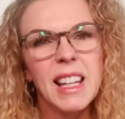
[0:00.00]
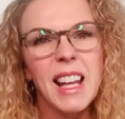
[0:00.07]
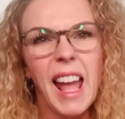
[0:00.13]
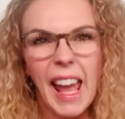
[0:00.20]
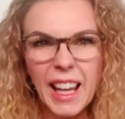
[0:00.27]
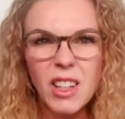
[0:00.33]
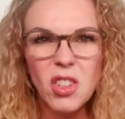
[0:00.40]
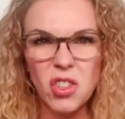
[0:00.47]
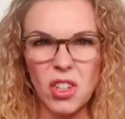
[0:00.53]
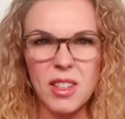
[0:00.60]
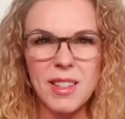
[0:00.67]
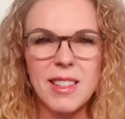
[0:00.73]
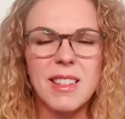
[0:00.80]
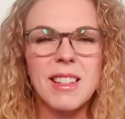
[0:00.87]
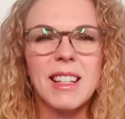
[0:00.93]

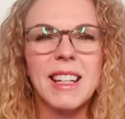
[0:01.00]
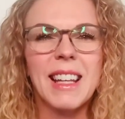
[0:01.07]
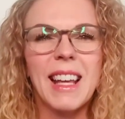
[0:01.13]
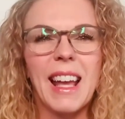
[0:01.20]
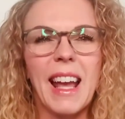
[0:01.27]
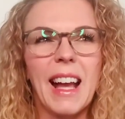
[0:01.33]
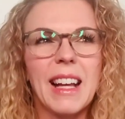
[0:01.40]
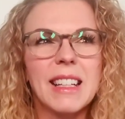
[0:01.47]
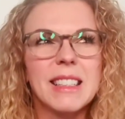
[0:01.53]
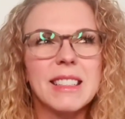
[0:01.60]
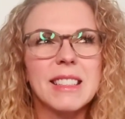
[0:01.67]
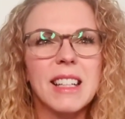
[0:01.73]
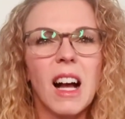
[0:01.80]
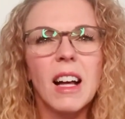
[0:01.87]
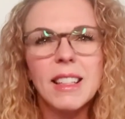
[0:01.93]
anxious and
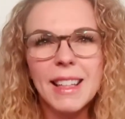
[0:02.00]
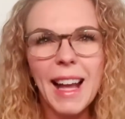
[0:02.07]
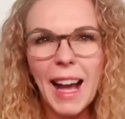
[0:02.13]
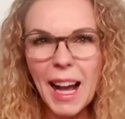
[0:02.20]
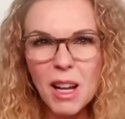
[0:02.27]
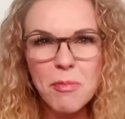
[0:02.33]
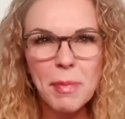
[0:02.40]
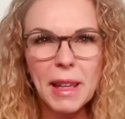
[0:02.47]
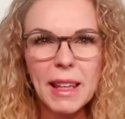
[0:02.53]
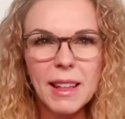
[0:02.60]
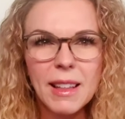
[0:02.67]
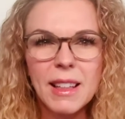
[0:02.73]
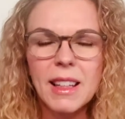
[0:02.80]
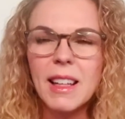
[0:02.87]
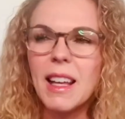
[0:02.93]
unhappy
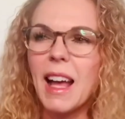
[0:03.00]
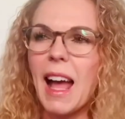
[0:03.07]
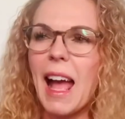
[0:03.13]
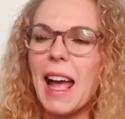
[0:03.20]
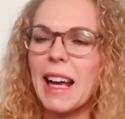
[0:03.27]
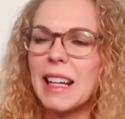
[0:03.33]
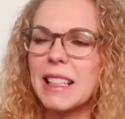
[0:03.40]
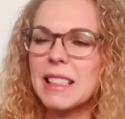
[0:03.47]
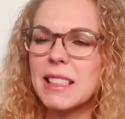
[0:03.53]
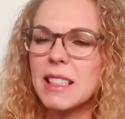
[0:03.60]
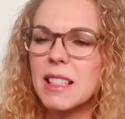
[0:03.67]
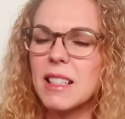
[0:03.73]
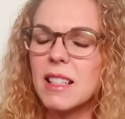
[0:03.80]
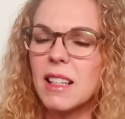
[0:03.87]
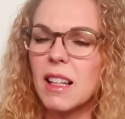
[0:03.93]
and